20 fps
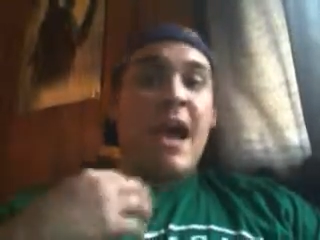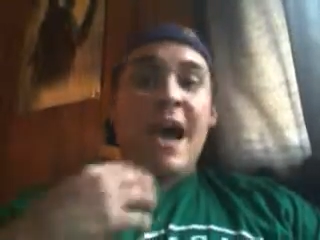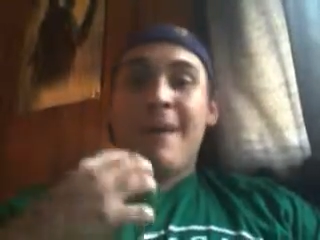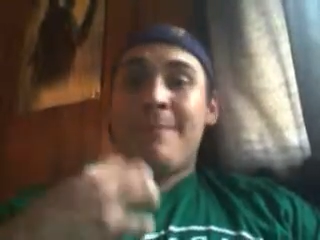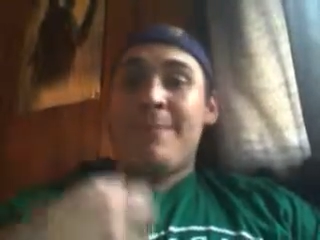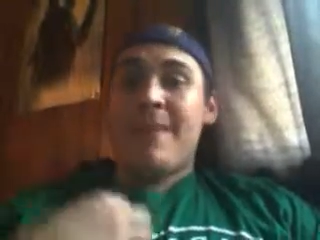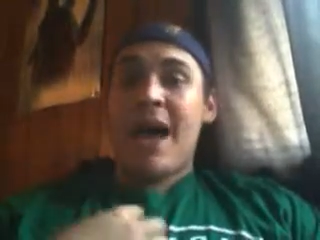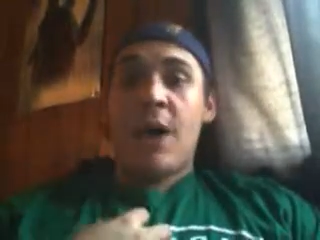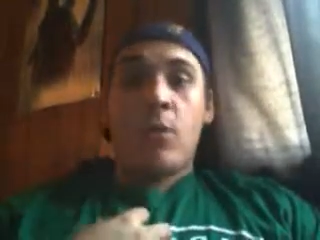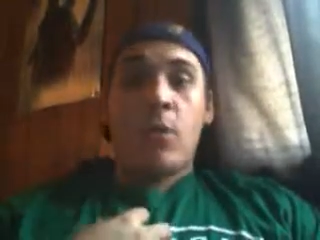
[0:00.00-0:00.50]

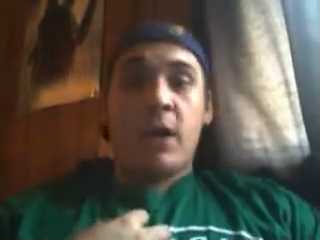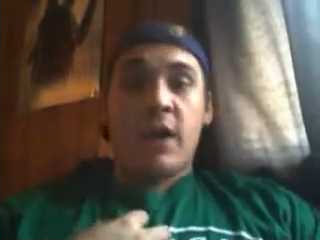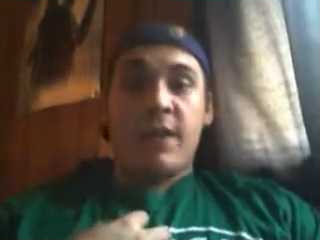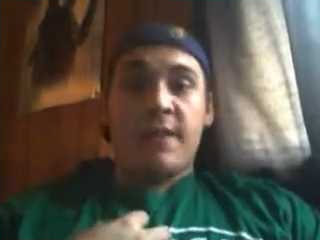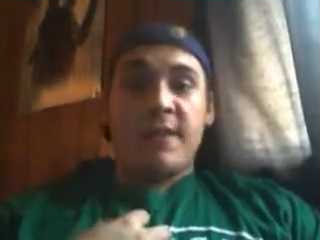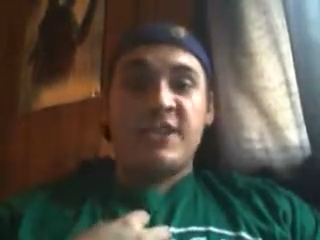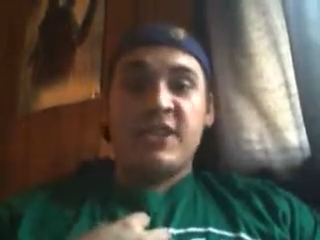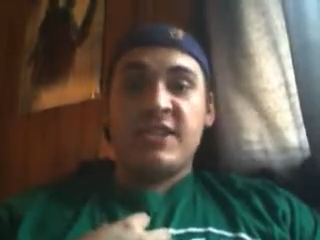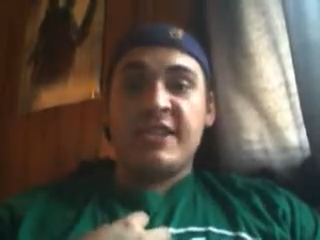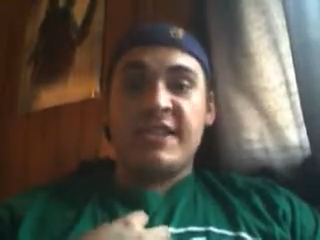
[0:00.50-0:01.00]
I'm not one
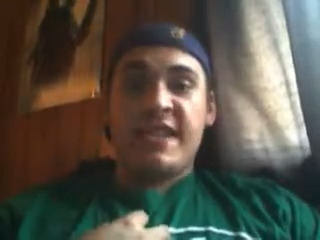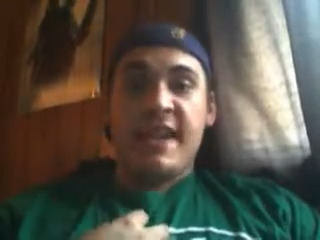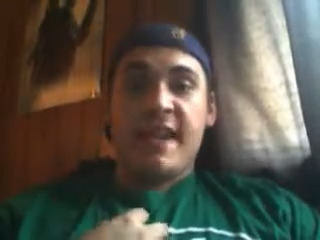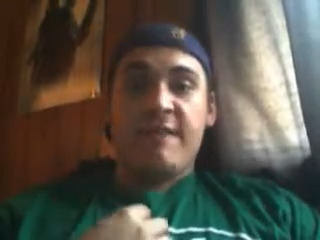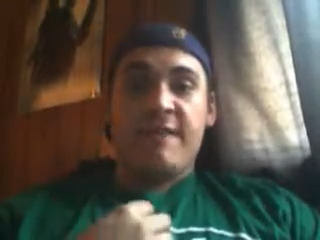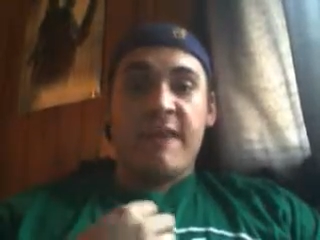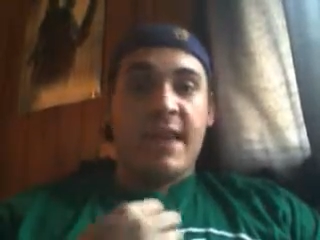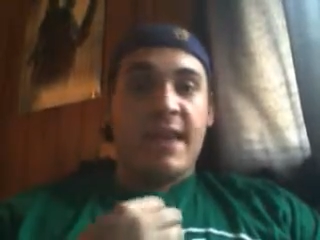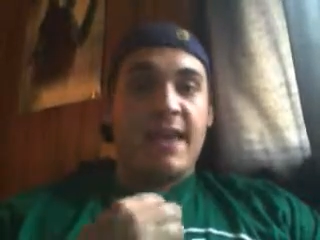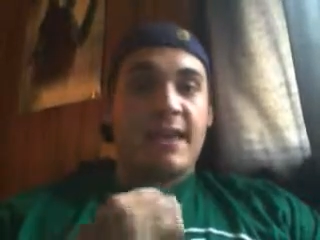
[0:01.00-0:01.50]
of the
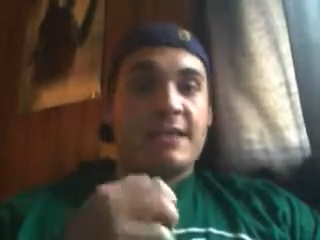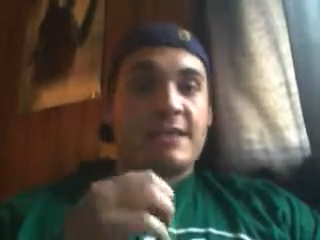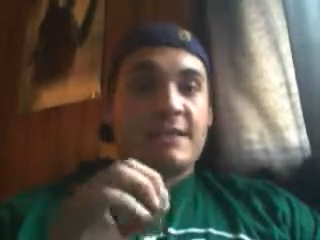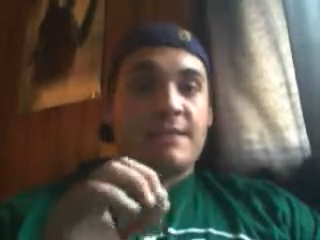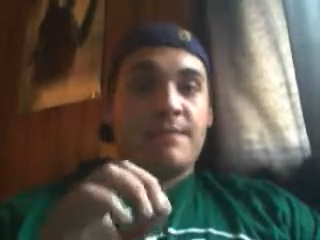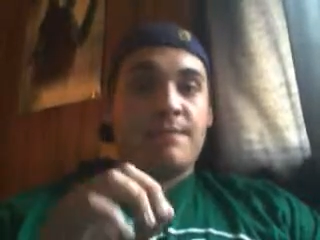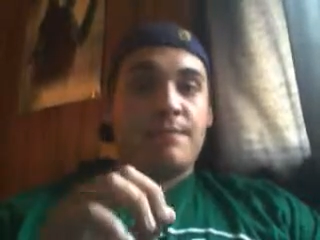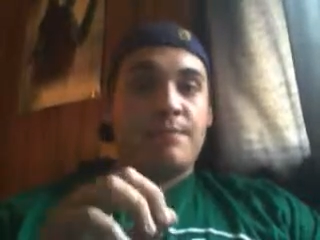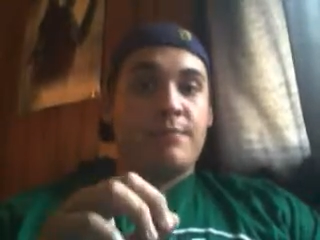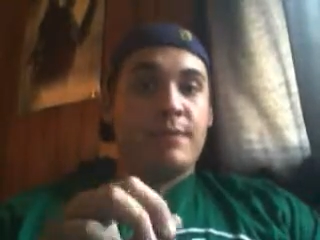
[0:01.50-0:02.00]
GTA
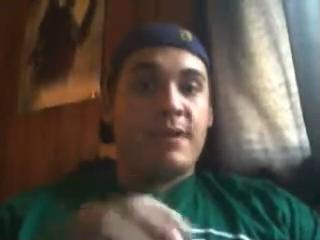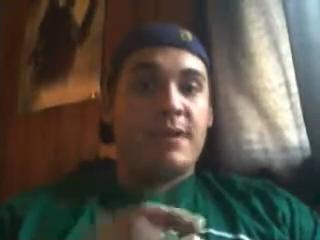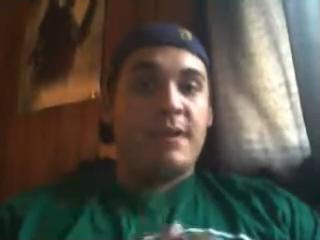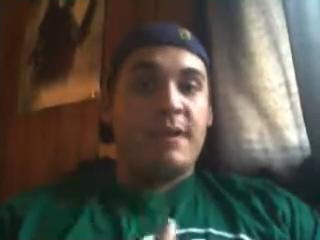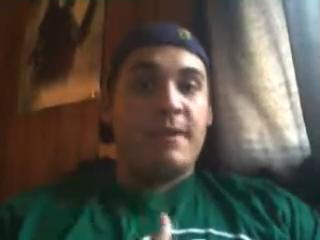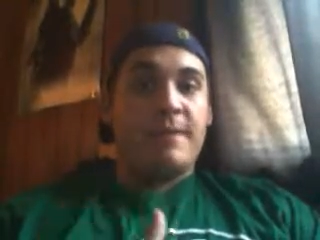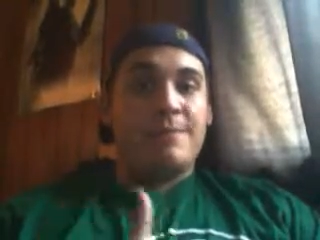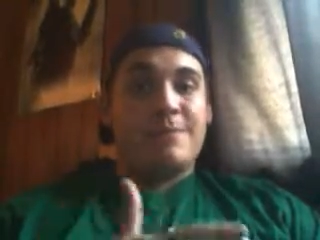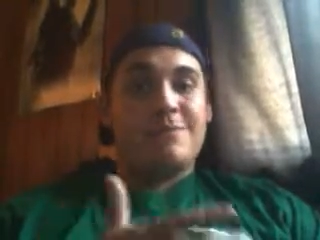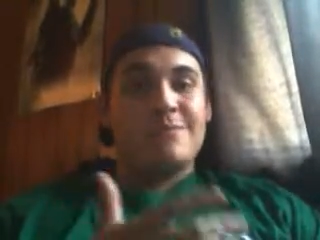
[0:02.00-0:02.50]
fans,
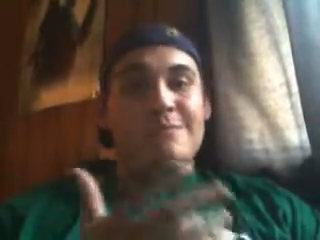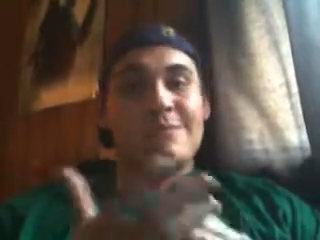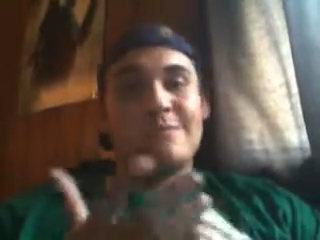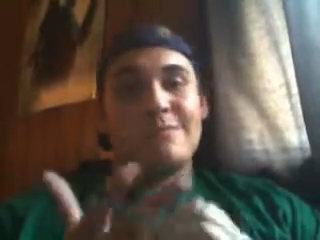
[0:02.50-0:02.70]
but